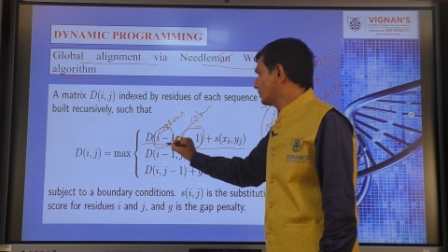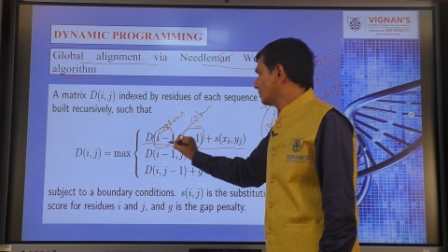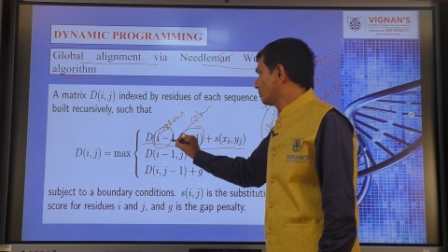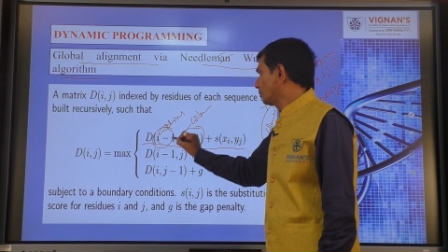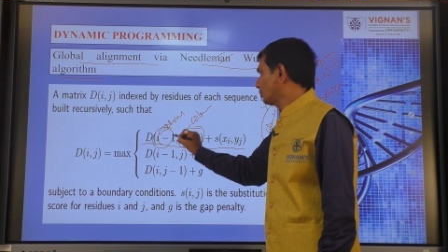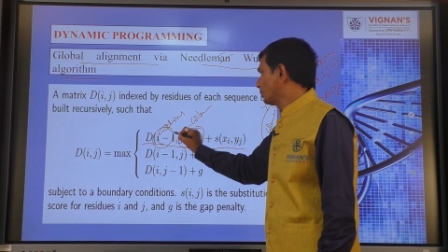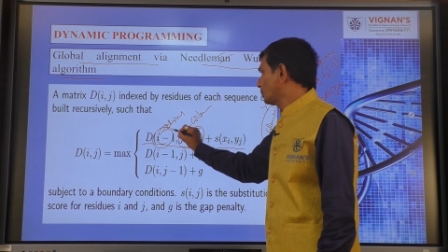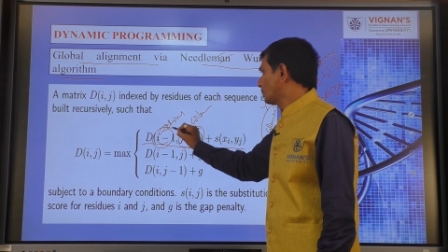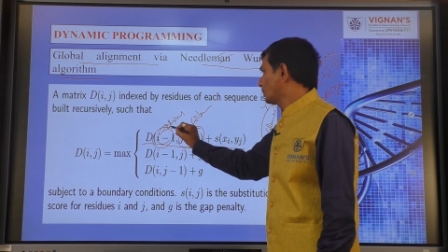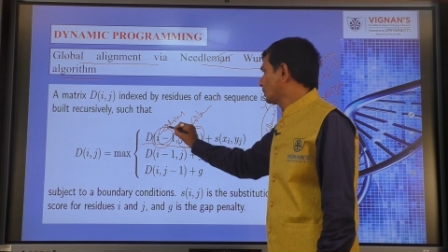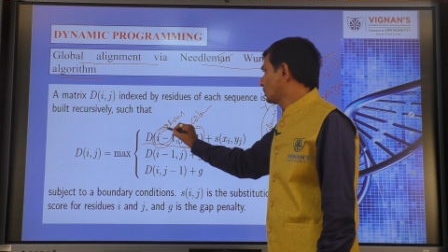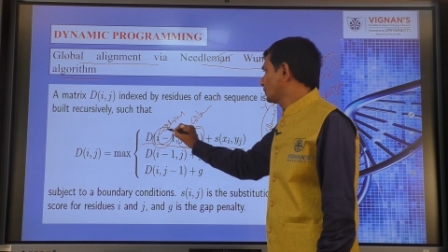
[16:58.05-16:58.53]

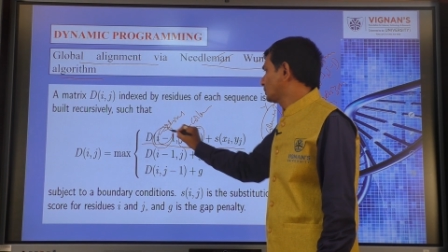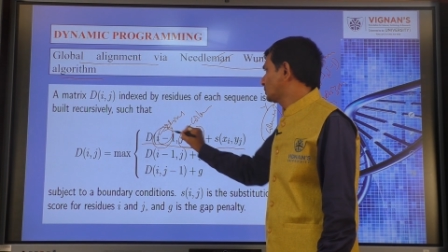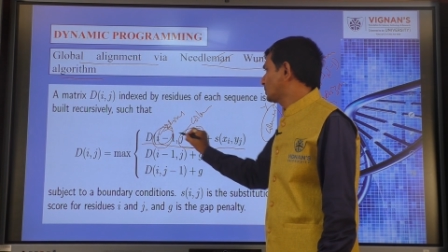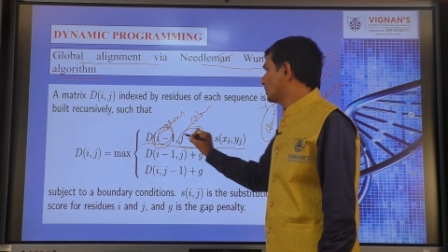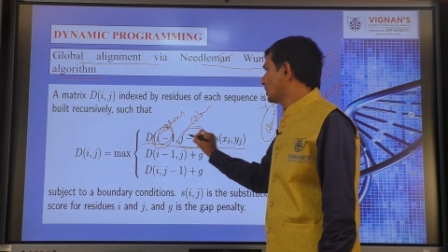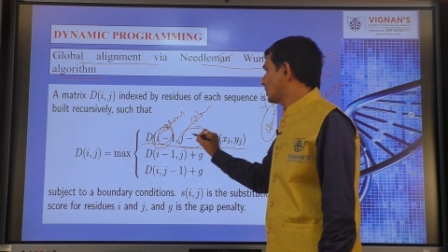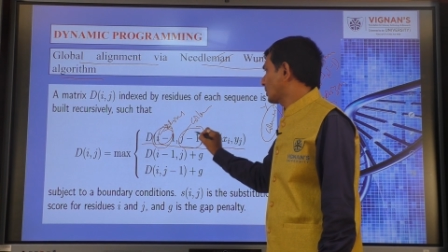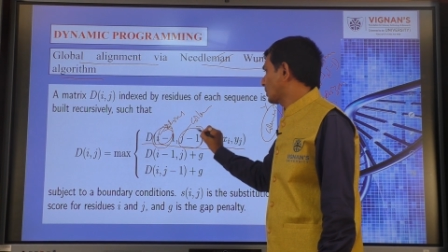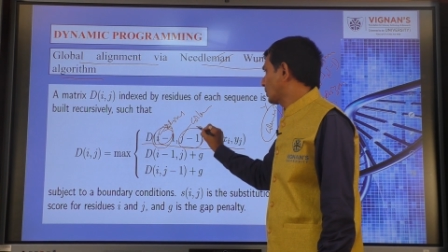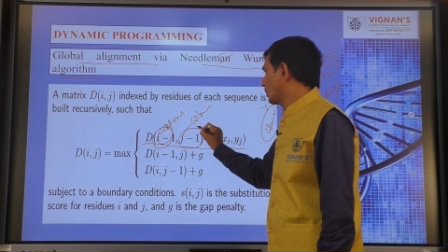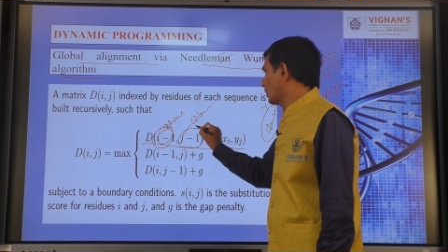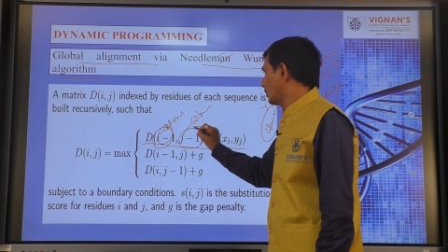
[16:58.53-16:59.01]
both
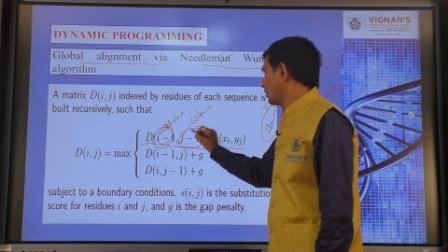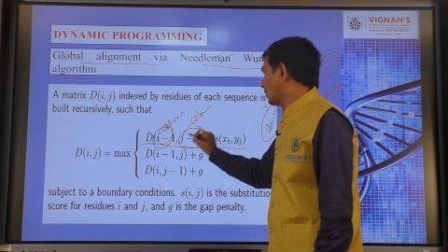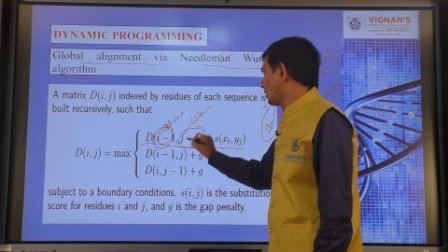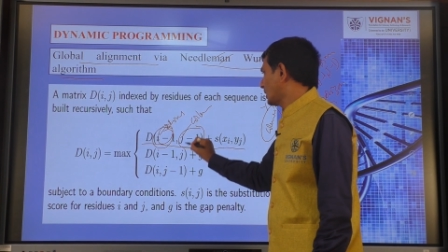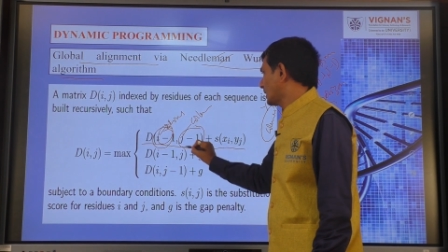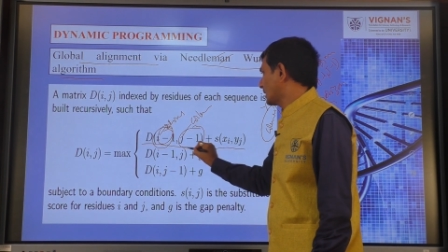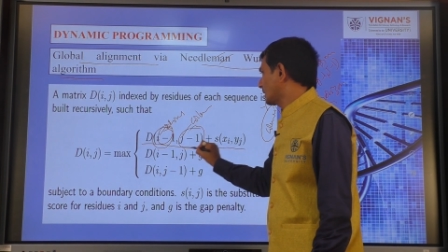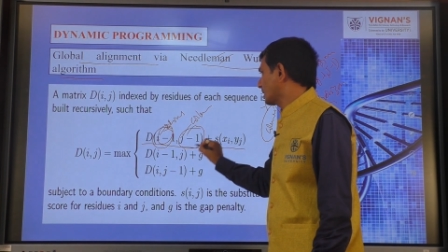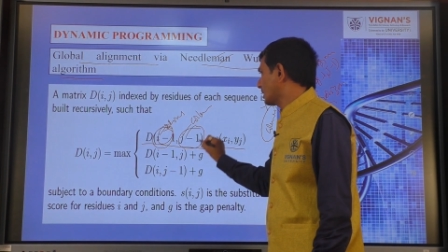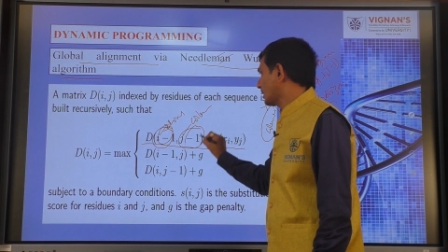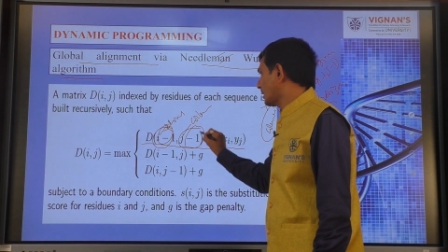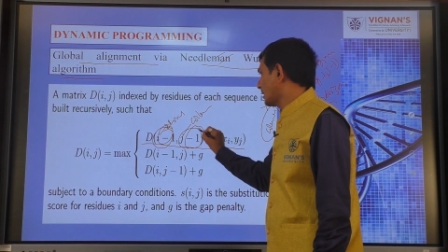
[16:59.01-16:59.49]
row
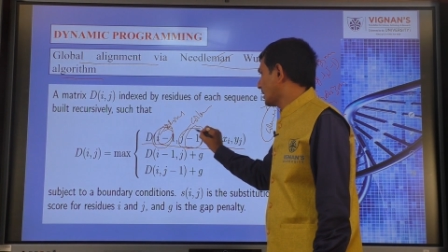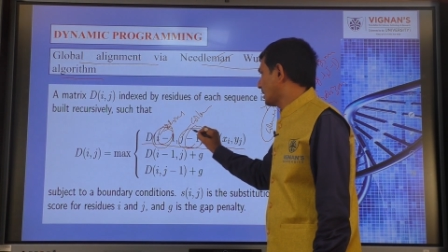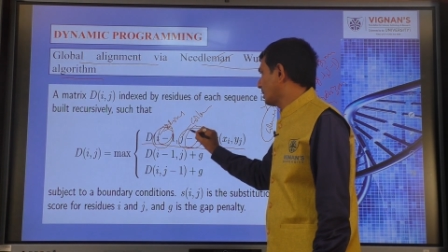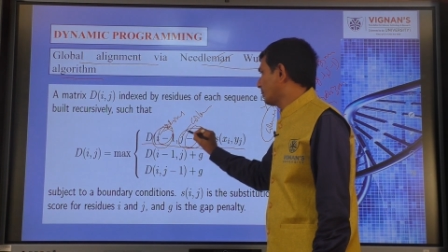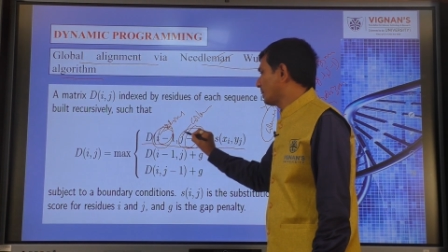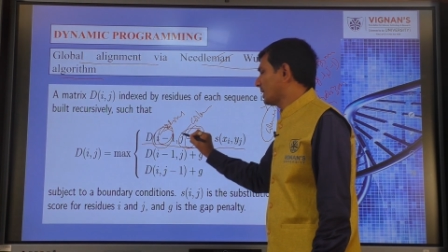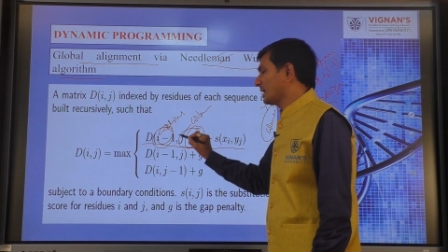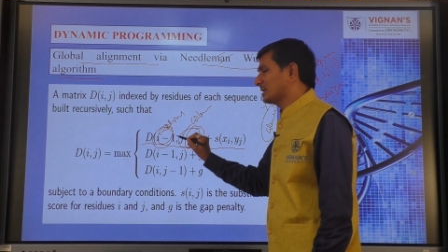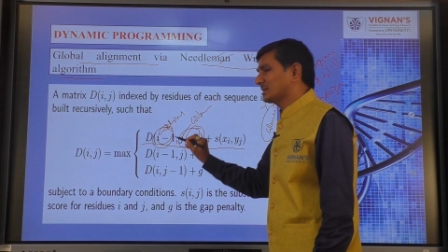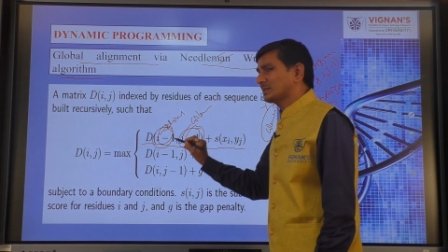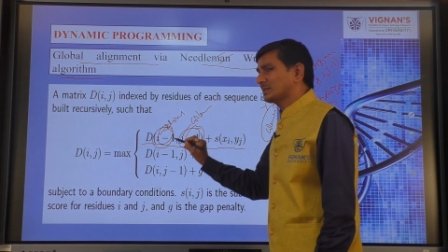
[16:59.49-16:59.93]
and column are